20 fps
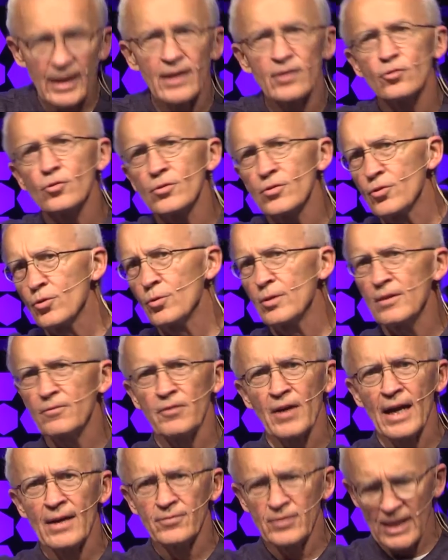with
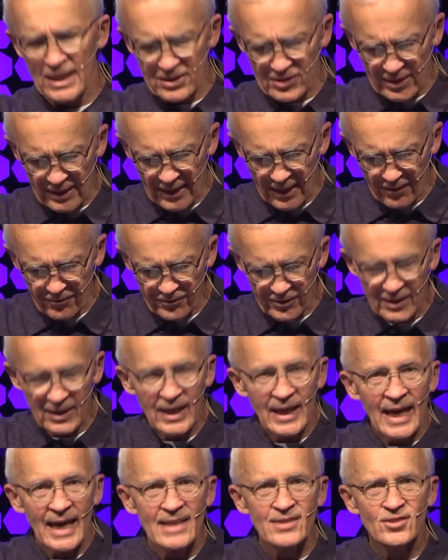135 days
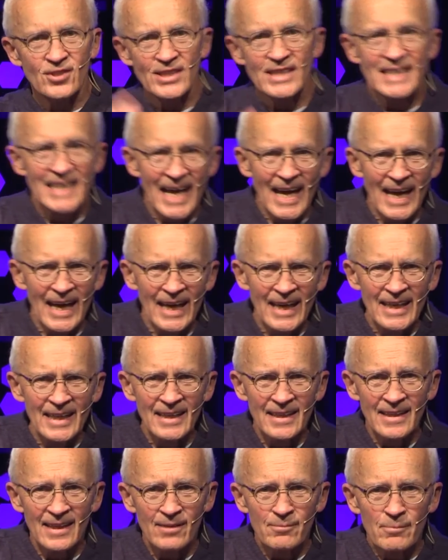left. And
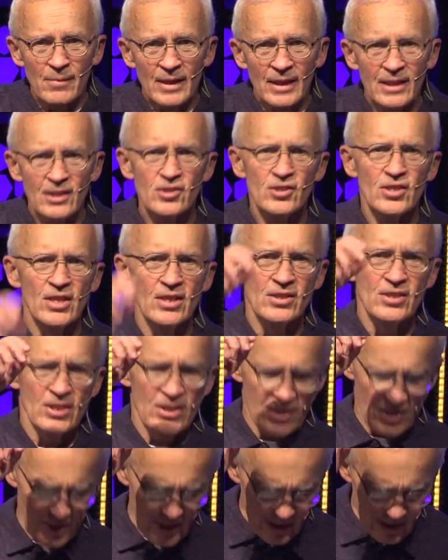today is
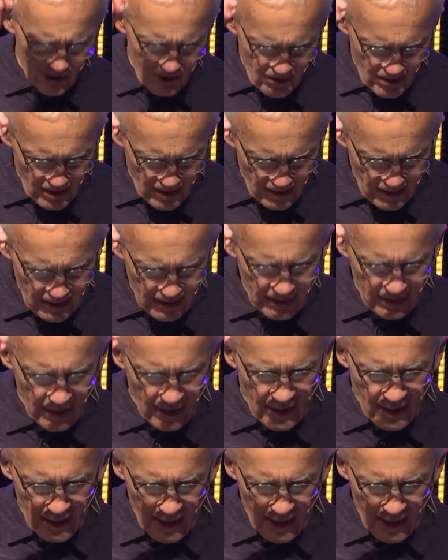the